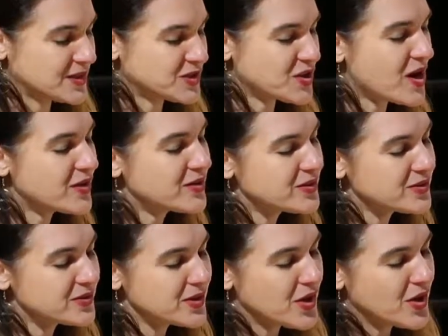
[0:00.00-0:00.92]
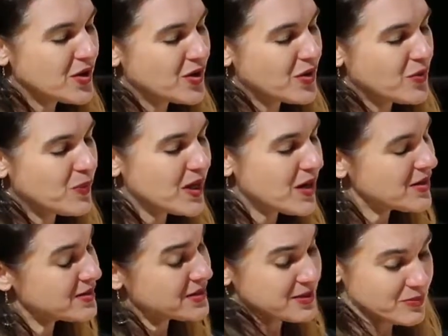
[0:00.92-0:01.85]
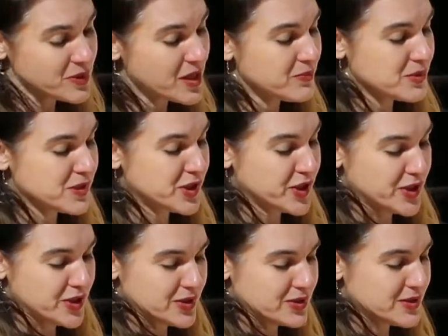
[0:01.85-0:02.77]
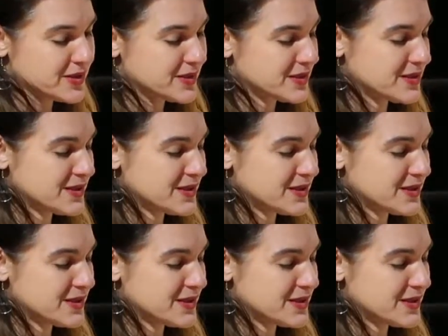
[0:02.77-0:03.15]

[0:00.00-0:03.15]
Daughter, we are sometimes girls,